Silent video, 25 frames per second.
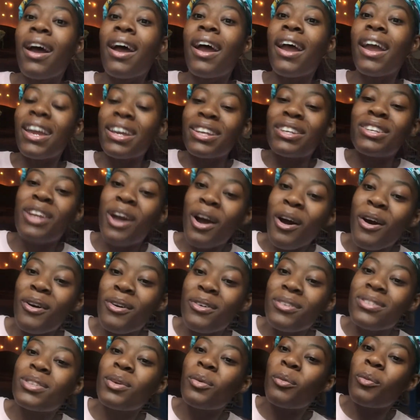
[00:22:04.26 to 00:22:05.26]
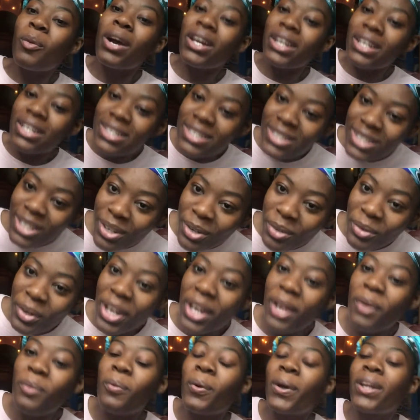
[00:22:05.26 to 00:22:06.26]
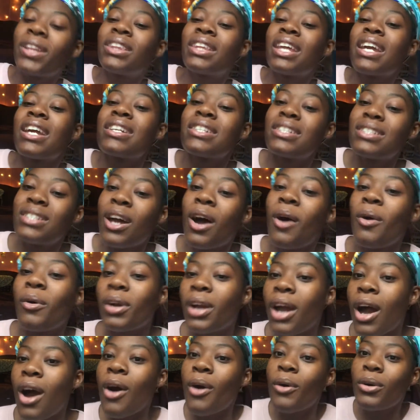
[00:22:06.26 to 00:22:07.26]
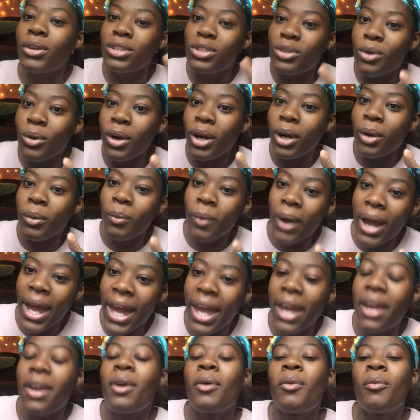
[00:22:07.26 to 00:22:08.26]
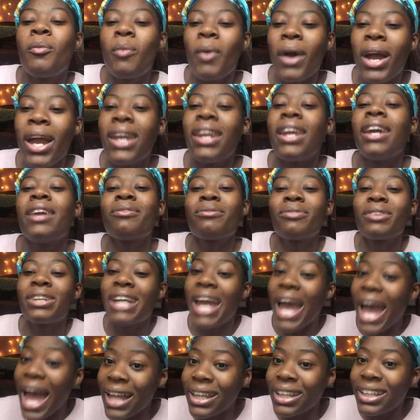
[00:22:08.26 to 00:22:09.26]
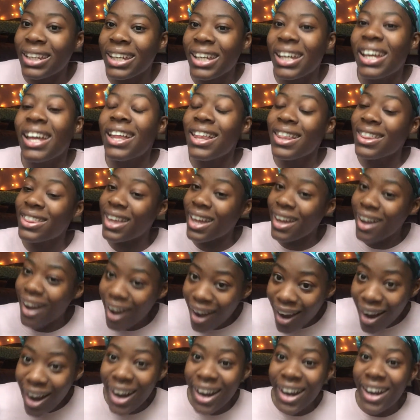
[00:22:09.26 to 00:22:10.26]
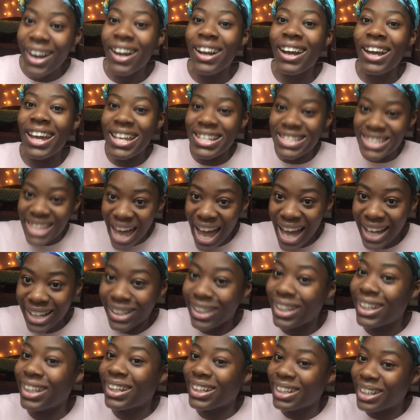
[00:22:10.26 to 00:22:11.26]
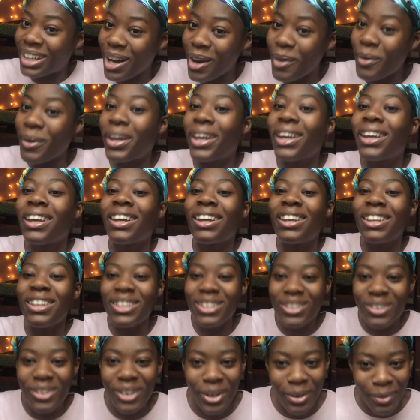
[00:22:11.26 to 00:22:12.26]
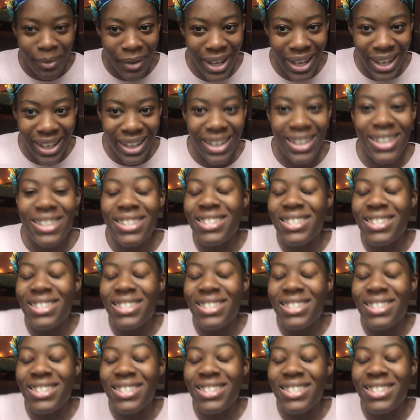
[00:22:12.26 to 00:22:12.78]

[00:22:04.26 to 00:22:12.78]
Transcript: it knows what it's doing when things don't go your way, when in reality, they are exactly going your way.